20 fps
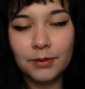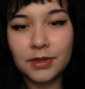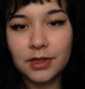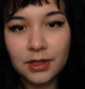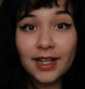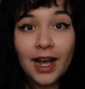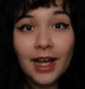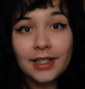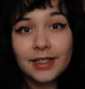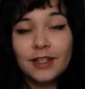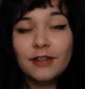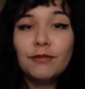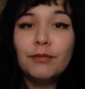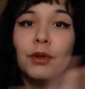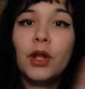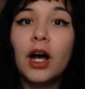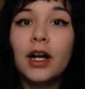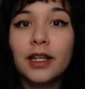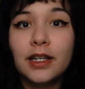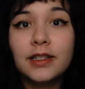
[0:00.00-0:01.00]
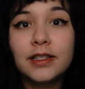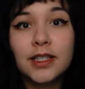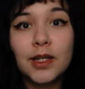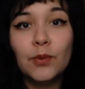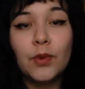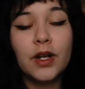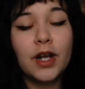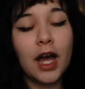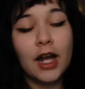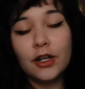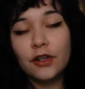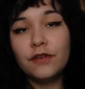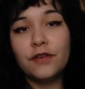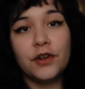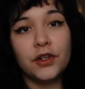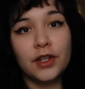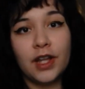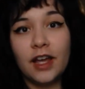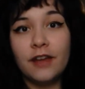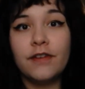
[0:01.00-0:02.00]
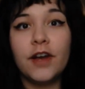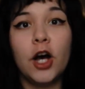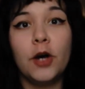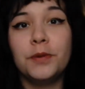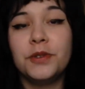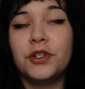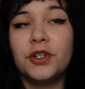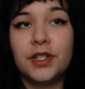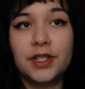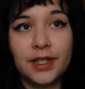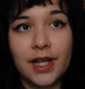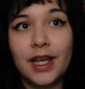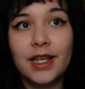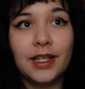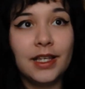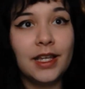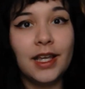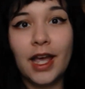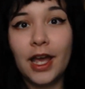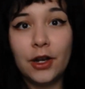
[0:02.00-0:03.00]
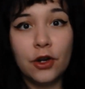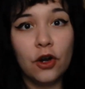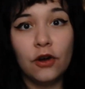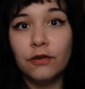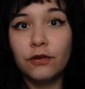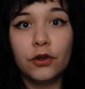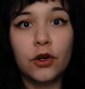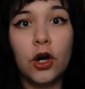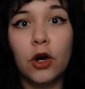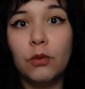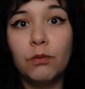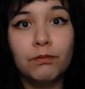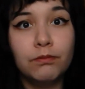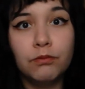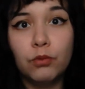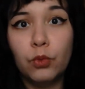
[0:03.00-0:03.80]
Besides, if blocking someone out of your life helps your psyche and overall